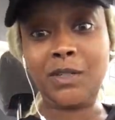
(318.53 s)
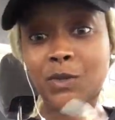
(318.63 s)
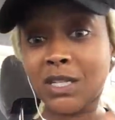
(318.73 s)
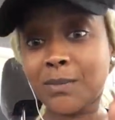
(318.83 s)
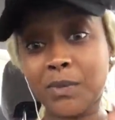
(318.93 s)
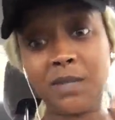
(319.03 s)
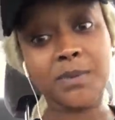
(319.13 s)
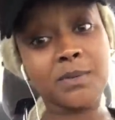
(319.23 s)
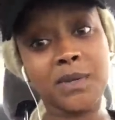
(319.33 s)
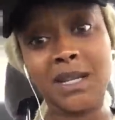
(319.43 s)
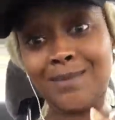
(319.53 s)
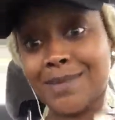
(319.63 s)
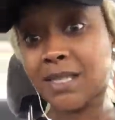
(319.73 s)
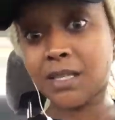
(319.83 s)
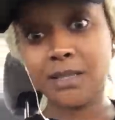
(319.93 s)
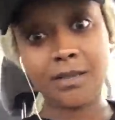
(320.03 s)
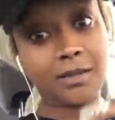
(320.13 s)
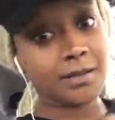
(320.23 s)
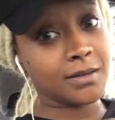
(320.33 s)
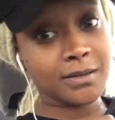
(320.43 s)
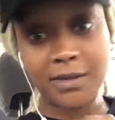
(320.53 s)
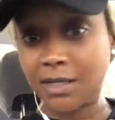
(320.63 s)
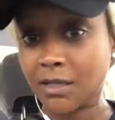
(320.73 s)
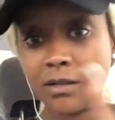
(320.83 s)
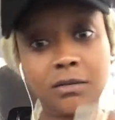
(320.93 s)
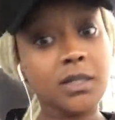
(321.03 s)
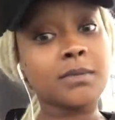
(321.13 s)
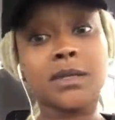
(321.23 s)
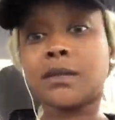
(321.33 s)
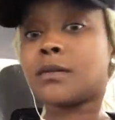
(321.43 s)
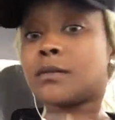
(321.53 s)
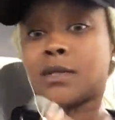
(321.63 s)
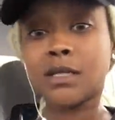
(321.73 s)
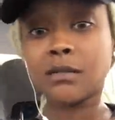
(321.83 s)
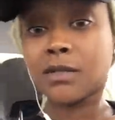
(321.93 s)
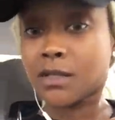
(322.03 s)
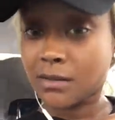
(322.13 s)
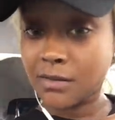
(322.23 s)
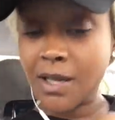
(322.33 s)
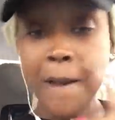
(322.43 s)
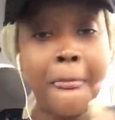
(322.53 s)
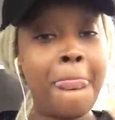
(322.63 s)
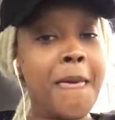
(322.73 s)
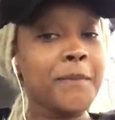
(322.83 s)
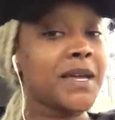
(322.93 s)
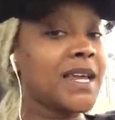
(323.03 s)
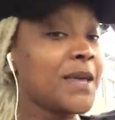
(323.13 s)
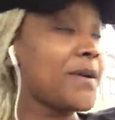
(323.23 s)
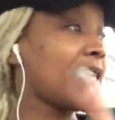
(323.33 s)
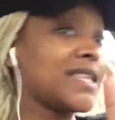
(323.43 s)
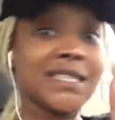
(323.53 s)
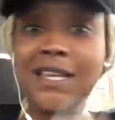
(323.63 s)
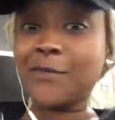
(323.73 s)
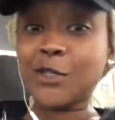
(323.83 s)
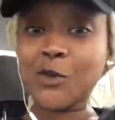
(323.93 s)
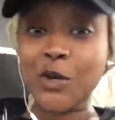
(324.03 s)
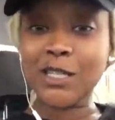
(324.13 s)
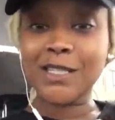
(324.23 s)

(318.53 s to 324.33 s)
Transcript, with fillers: she ain't pushed me, but I was like, nah. but anyway, that's another story.